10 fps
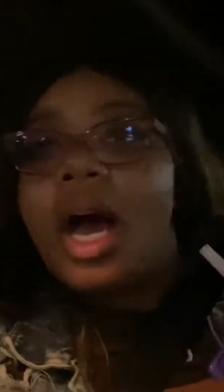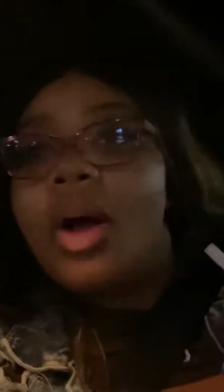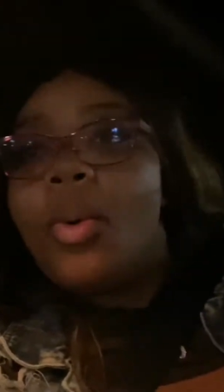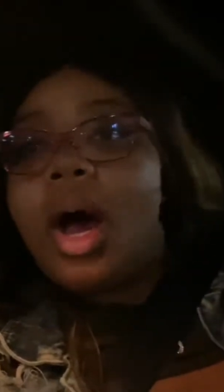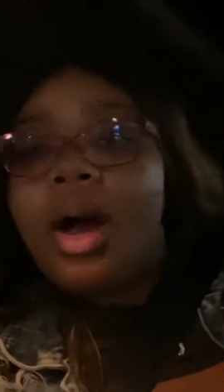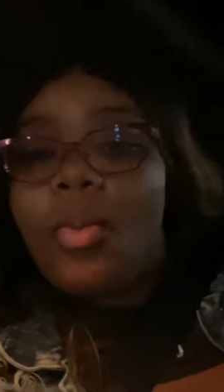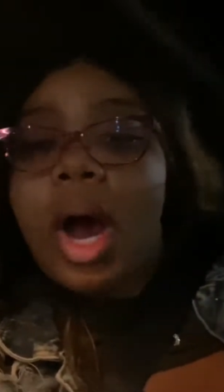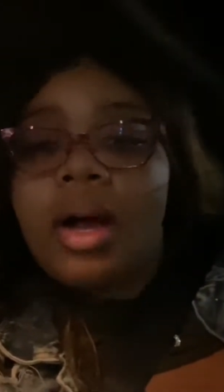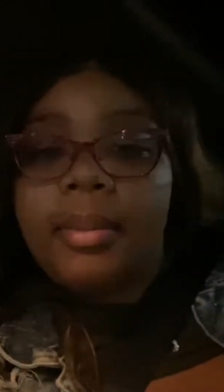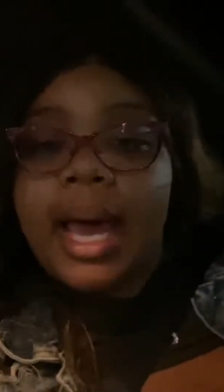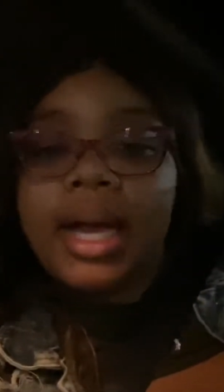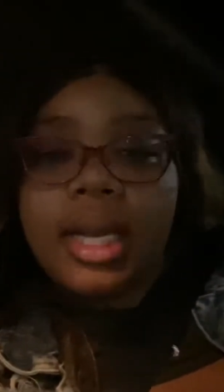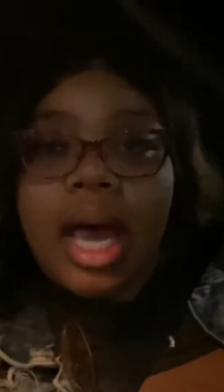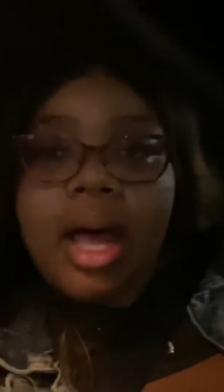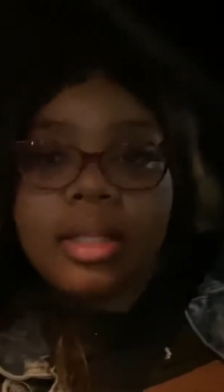Dog walk. Walk him like a
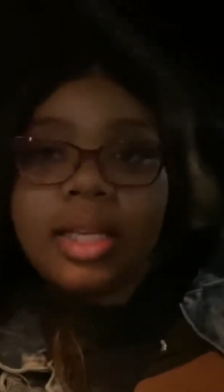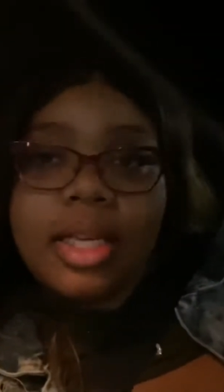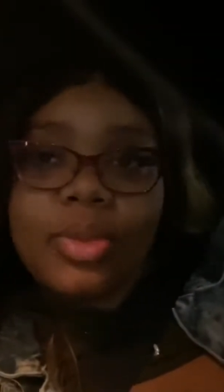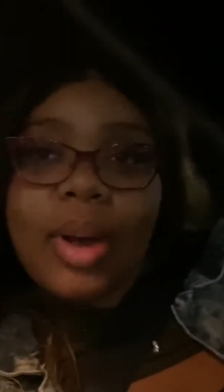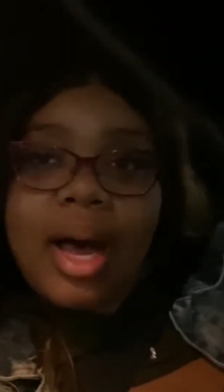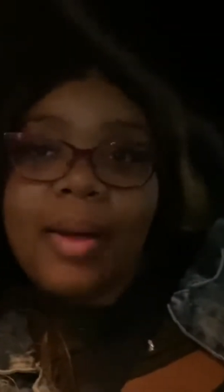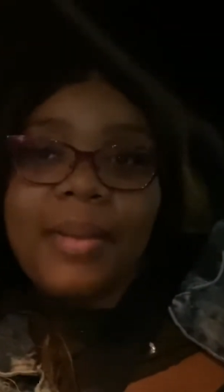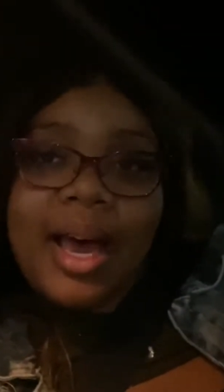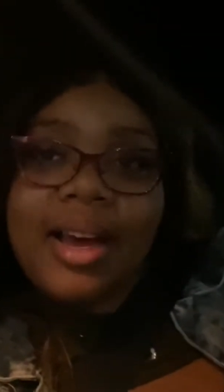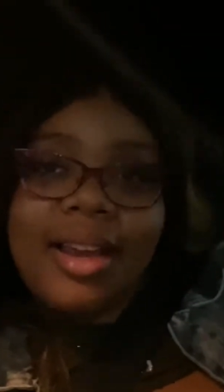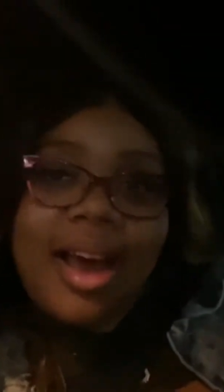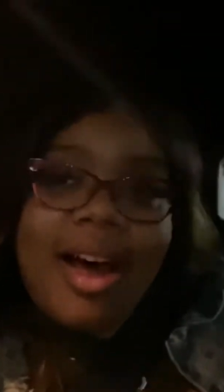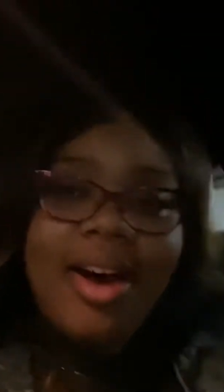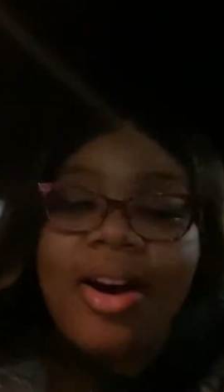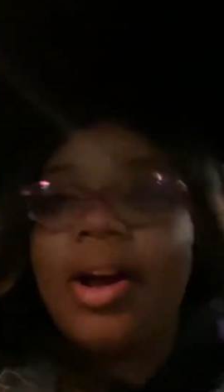dog, sis. Walk him like a
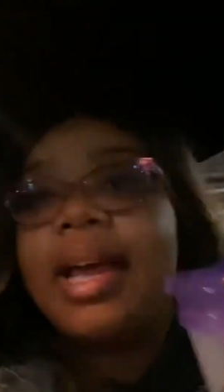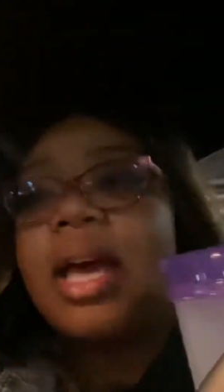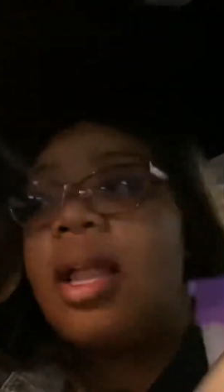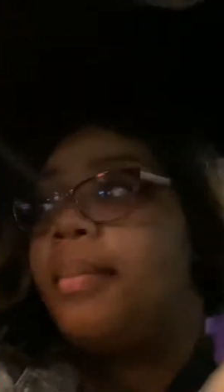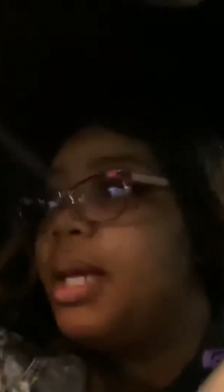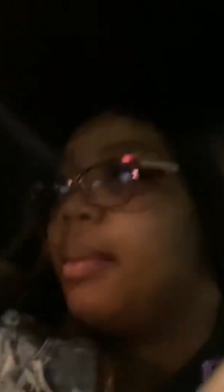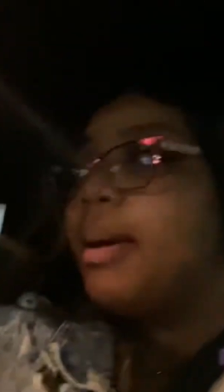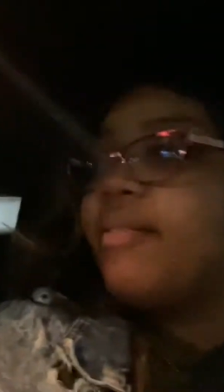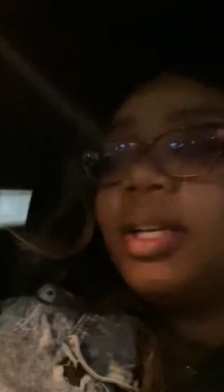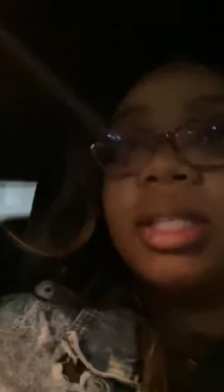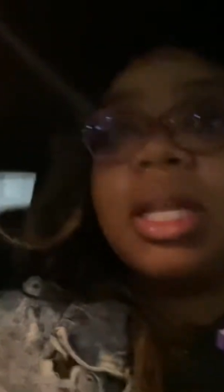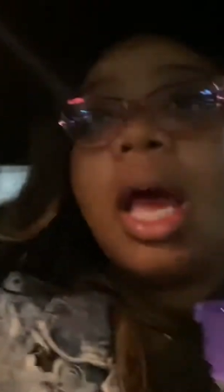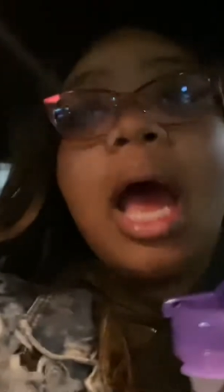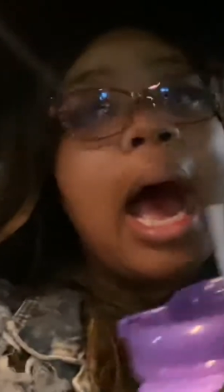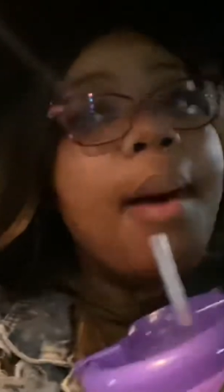dog. Okay, y'all. Let me get up out for this.
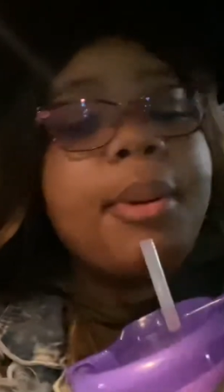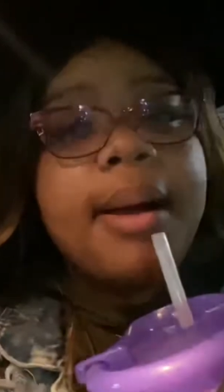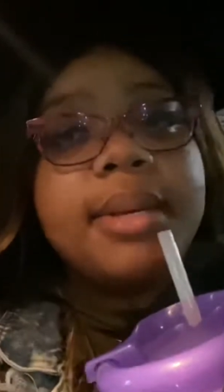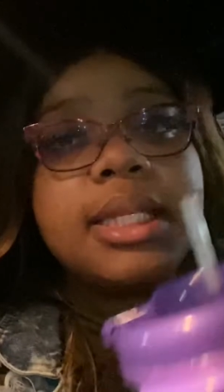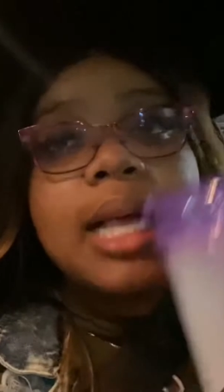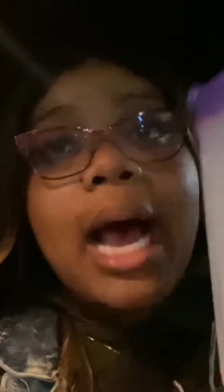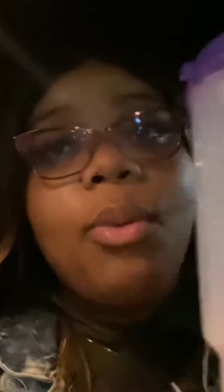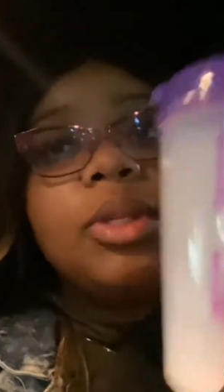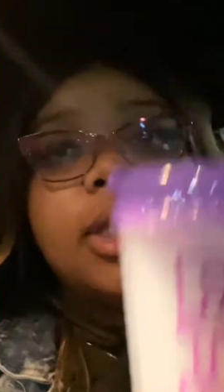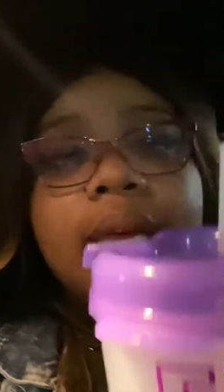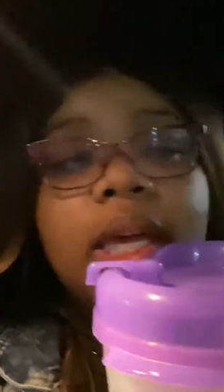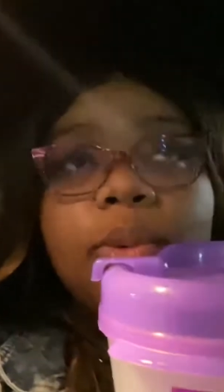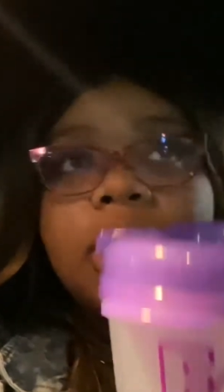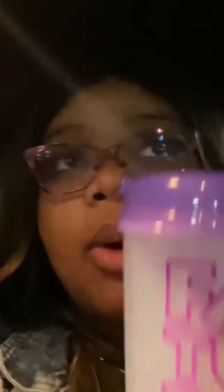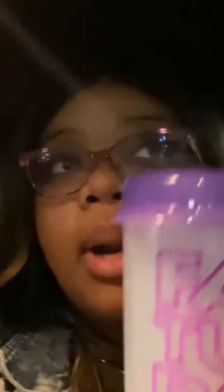I promise I will check in
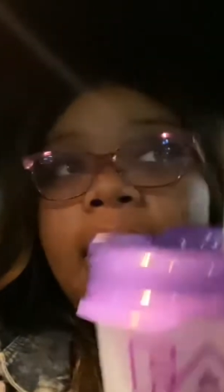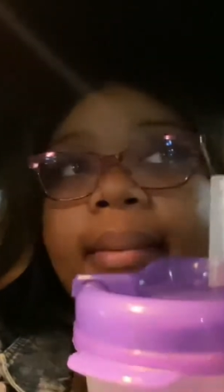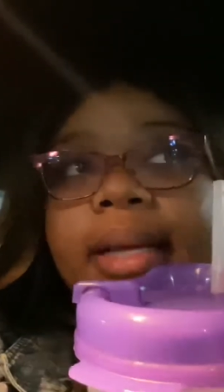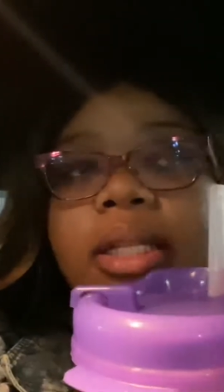with y'all when I get back to the